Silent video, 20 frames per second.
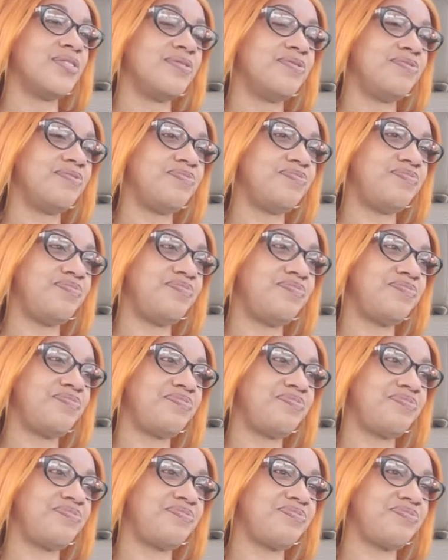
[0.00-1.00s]

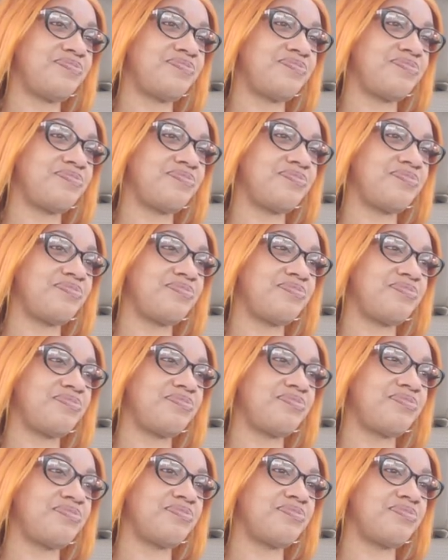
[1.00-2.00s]

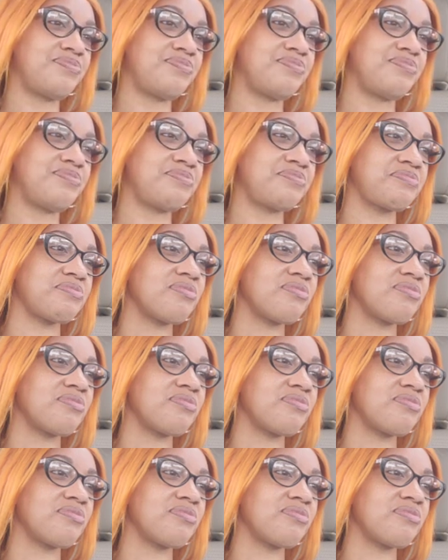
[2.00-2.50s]
Nobody speaks.